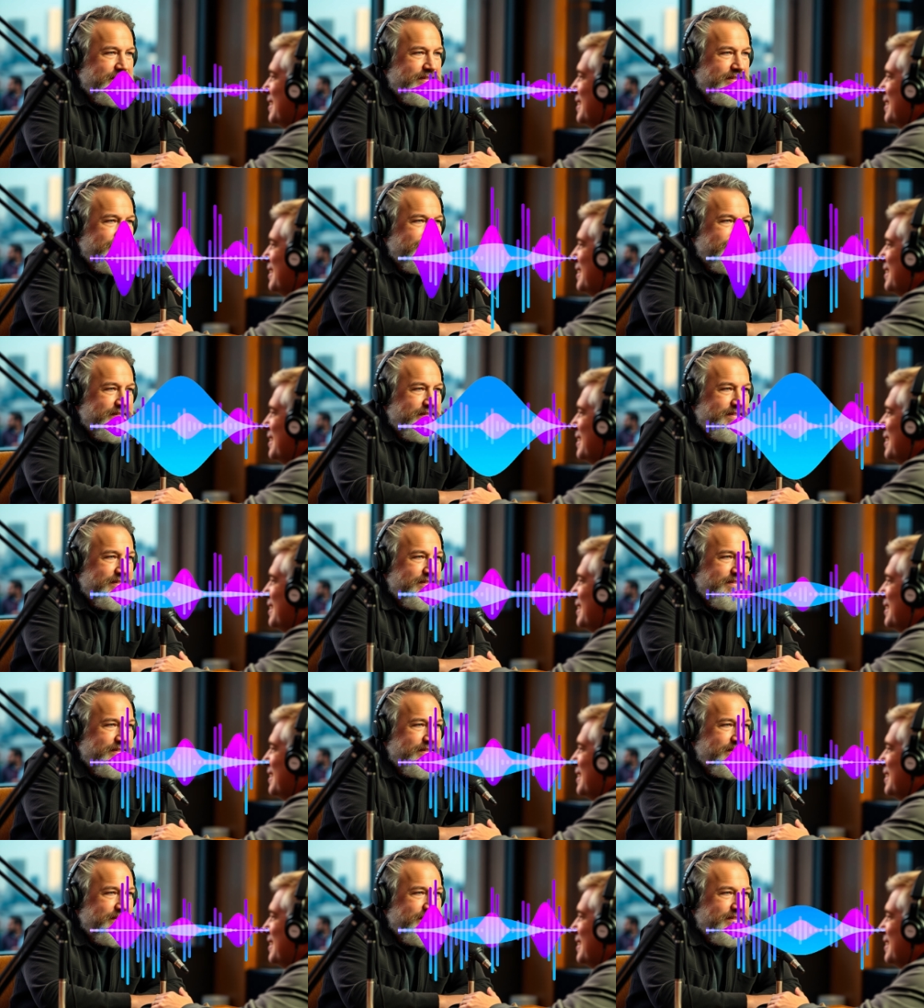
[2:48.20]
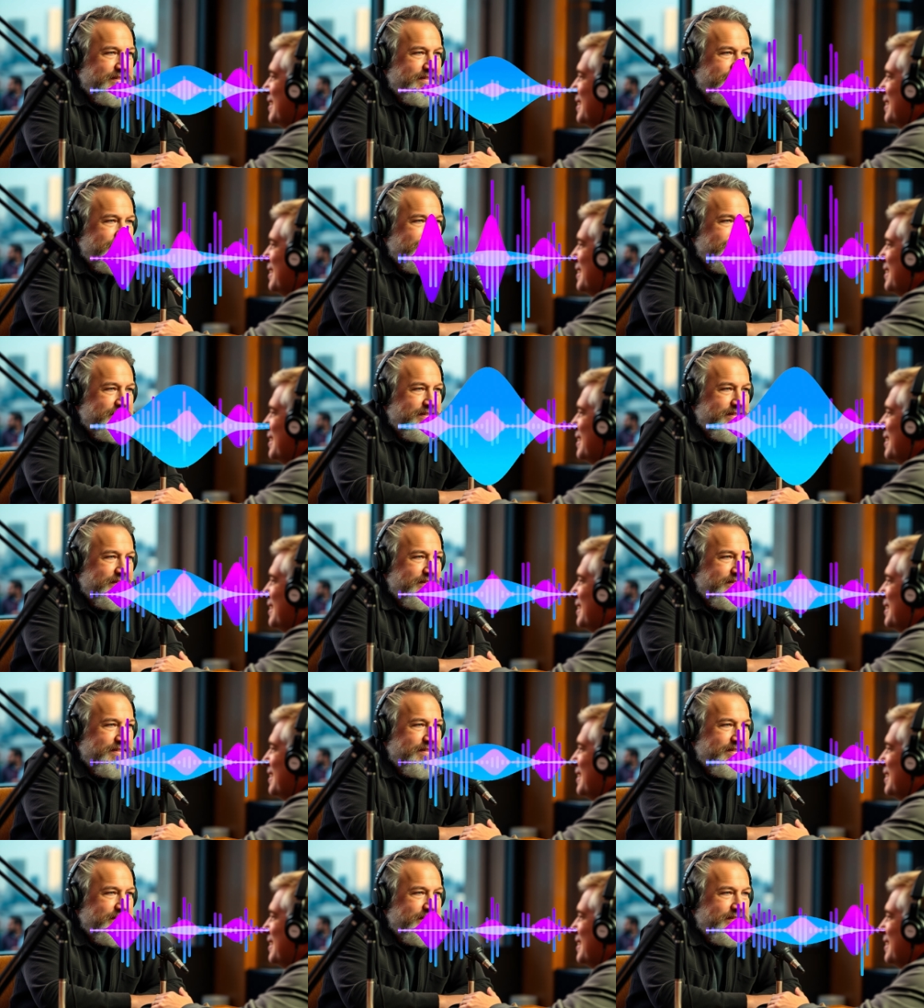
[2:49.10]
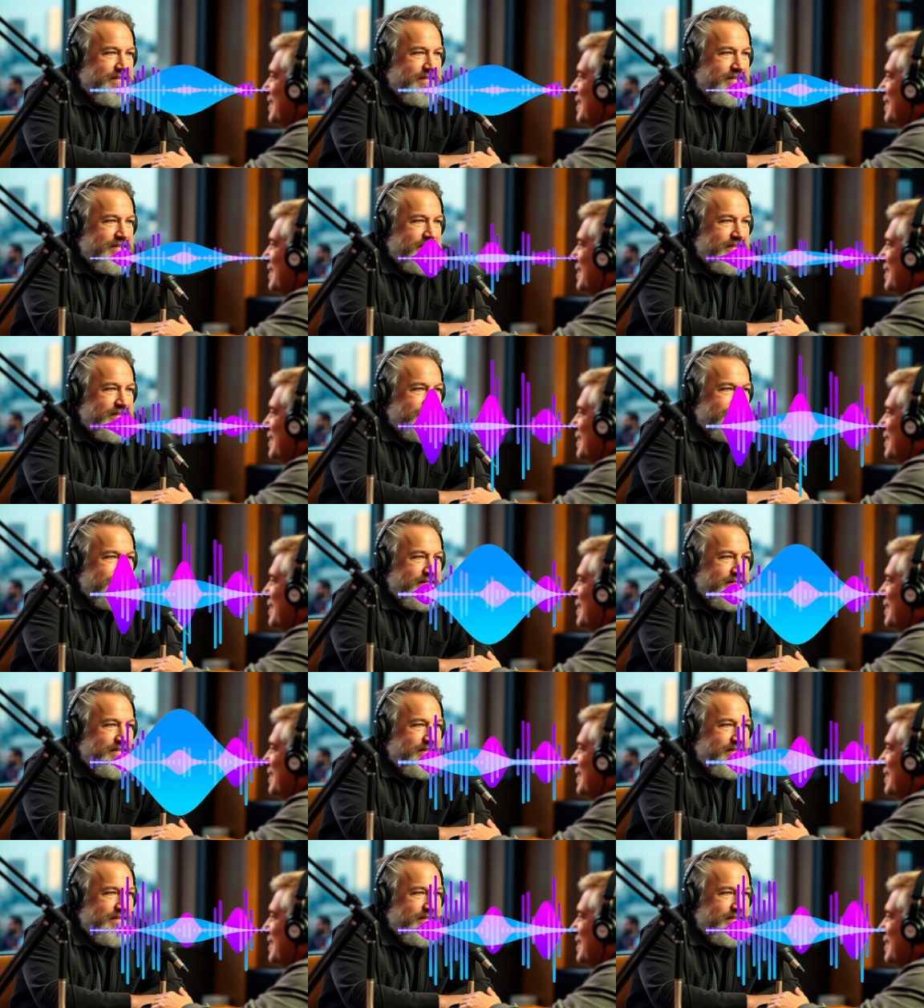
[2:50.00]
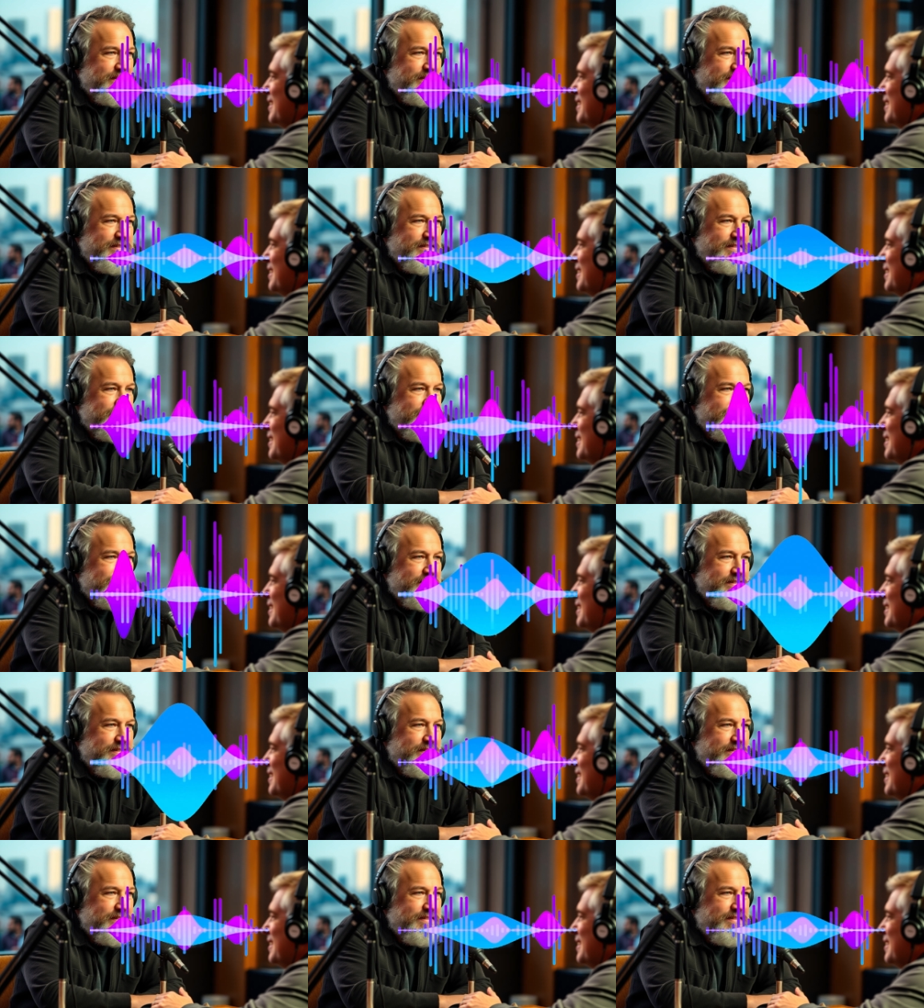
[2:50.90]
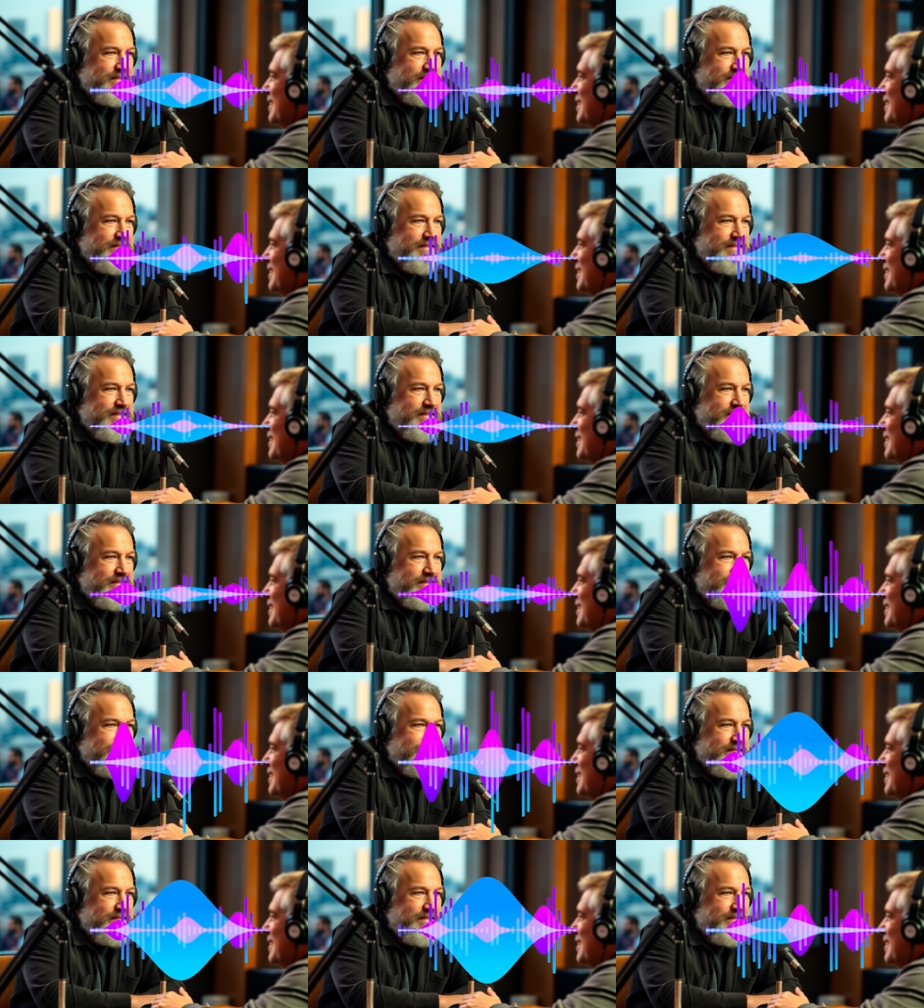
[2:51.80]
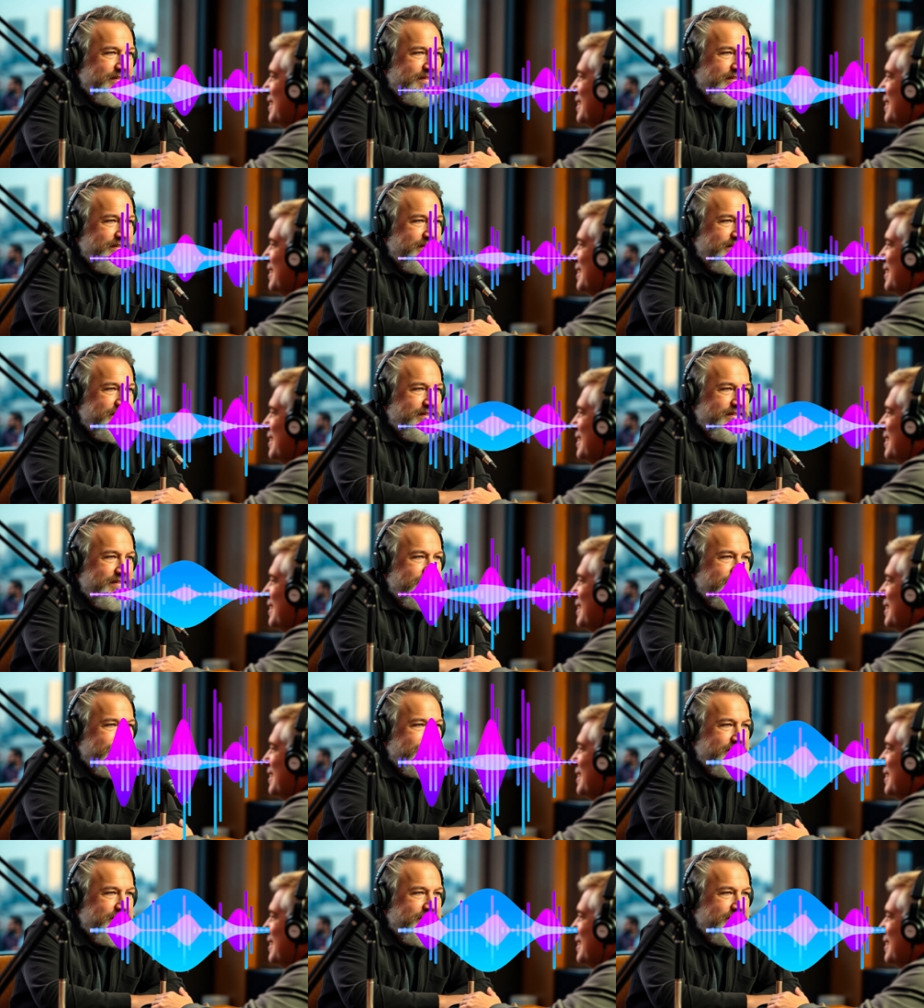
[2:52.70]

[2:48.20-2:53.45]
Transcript: He was more about like always moving, always transitioning, like flowing.